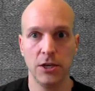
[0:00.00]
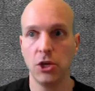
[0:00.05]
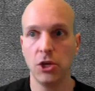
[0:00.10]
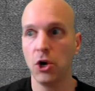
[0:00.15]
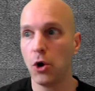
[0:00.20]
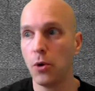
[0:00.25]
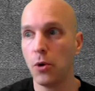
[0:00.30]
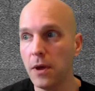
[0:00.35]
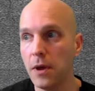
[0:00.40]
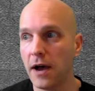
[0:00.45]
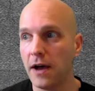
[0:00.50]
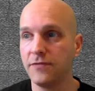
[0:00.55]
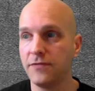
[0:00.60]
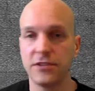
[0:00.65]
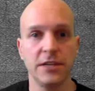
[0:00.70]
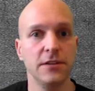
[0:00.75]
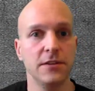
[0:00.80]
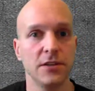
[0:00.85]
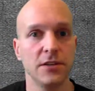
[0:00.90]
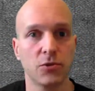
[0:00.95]
You know,
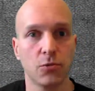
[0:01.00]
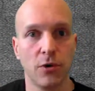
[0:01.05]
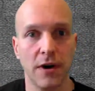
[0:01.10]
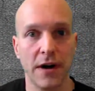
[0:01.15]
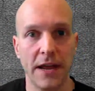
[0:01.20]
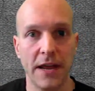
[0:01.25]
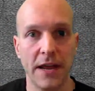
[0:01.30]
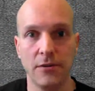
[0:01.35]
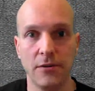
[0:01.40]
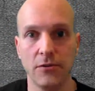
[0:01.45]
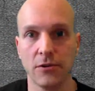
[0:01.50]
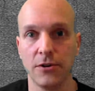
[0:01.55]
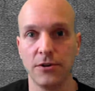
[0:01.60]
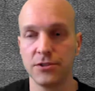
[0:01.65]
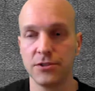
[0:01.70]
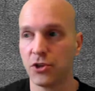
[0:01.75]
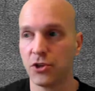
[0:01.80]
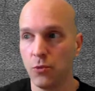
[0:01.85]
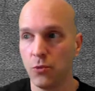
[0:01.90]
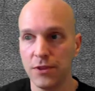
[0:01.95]
I've seen this where
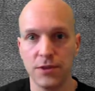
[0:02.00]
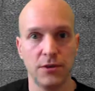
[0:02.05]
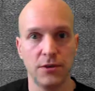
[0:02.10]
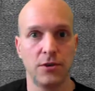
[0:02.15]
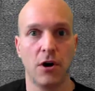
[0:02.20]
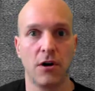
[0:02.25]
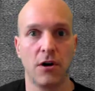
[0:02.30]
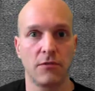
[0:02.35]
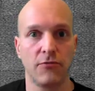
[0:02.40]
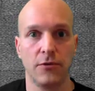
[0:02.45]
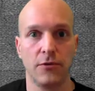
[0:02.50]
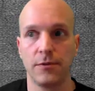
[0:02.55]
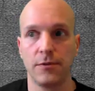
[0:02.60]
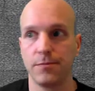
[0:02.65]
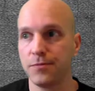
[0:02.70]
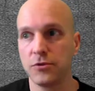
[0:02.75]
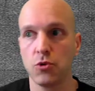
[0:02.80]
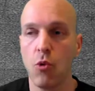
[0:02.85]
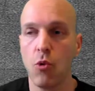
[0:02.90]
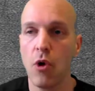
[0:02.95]
handlers, they're with the dog
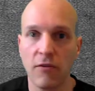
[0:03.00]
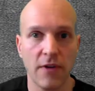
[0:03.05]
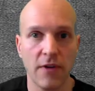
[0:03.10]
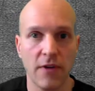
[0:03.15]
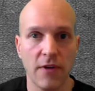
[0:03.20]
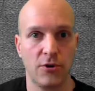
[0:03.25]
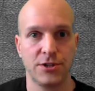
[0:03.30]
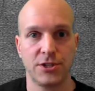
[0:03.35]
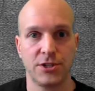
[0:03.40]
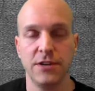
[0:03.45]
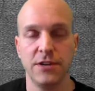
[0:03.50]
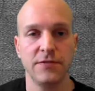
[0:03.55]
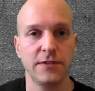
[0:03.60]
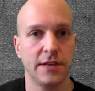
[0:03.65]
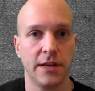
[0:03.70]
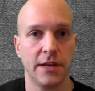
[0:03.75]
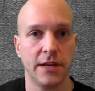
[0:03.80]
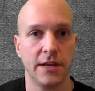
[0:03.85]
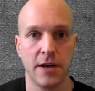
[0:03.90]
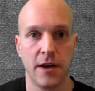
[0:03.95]
for 12-hour
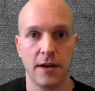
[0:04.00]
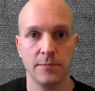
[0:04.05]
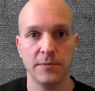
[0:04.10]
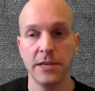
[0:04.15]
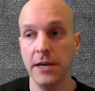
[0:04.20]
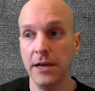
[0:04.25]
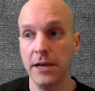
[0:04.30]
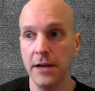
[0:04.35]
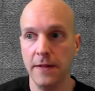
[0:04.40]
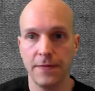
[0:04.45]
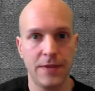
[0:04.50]
shifts at times.